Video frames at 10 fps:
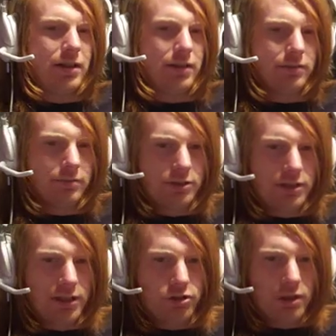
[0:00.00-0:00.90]
uh,
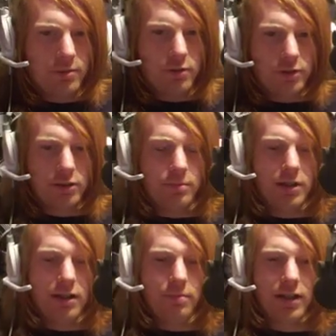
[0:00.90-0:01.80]
stage name I want to go
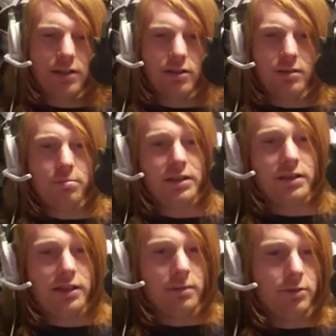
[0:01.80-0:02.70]
by, I call it a
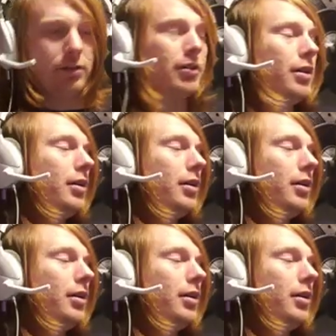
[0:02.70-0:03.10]
pen name though,